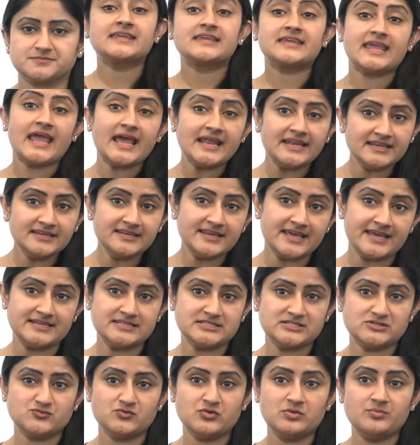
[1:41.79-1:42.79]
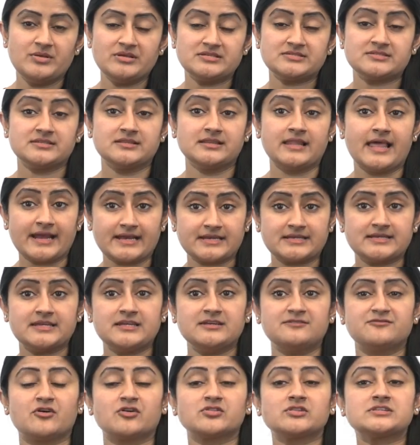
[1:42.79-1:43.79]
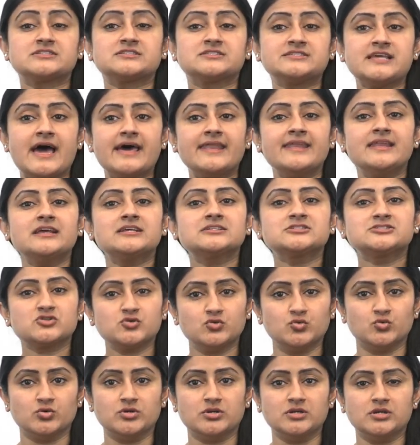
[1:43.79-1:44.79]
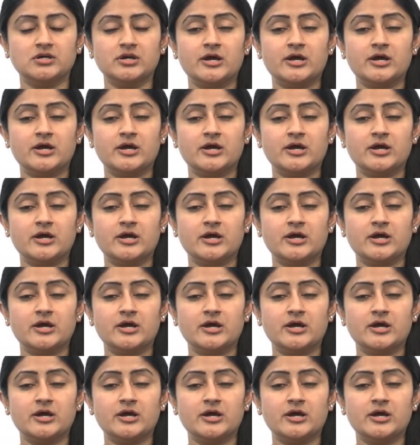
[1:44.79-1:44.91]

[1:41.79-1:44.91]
Candidates will be selected for the Sanik School